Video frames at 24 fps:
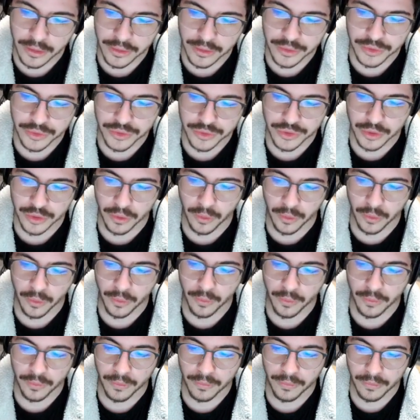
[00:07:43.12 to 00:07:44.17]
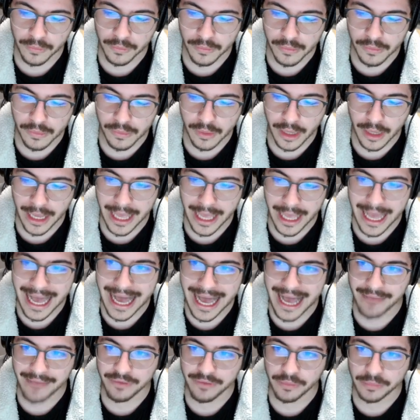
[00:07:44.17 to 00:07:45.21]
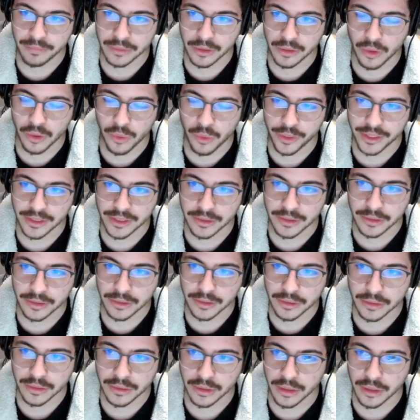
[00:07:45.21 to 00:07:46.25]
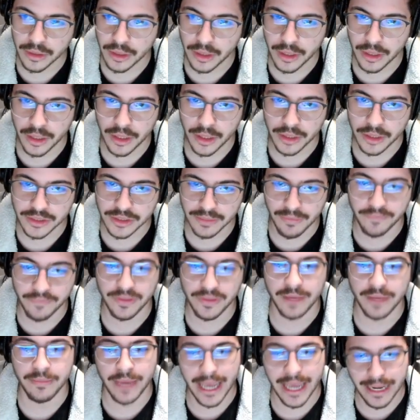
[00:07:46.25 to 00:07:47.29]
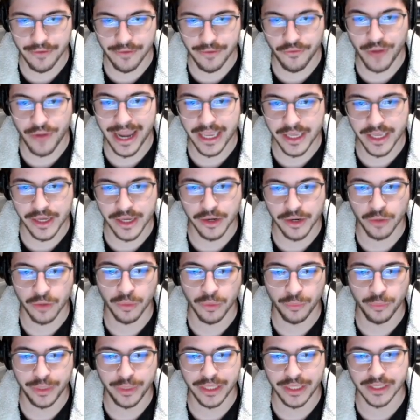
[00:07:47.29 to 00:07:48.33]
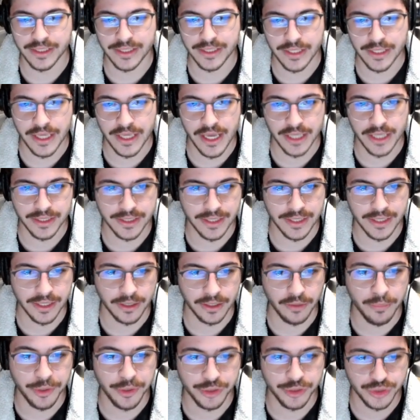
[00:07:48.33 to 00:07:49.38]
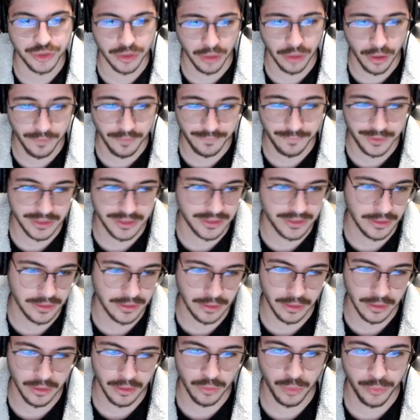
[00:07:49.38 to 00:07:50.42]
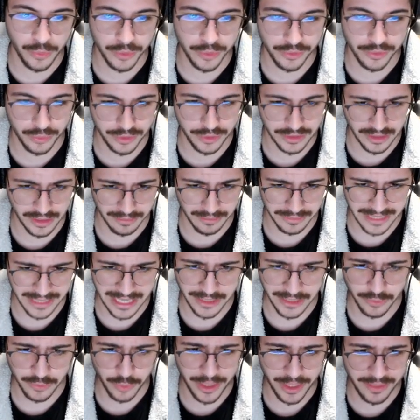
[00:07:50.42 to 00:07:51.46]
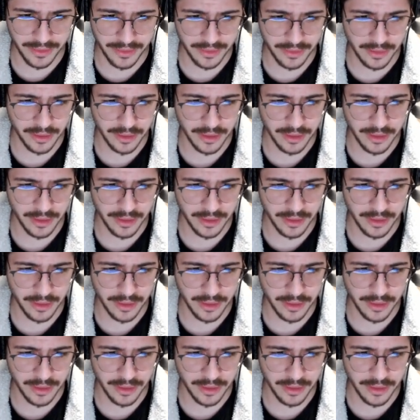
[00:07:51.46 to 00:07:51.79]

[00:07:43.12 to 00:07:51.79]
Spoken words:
So I have uploaded some of them, and right here what we can see, it's a commercial office we were doing some tests with.